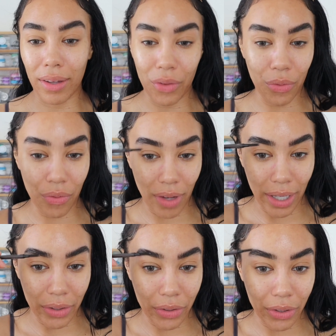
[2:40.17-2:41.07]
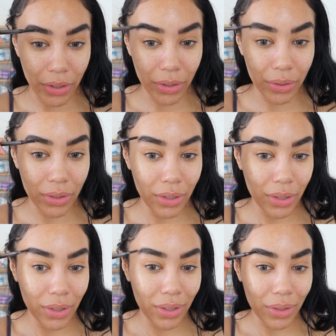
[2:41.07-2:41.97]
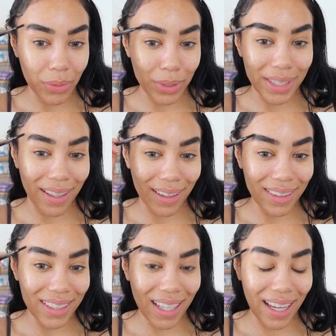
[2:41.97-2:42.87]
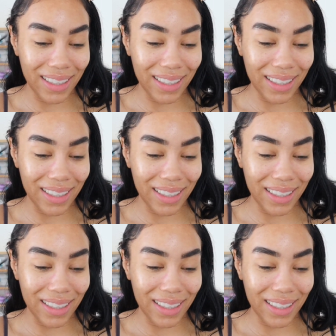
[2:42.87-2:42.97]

like the final result.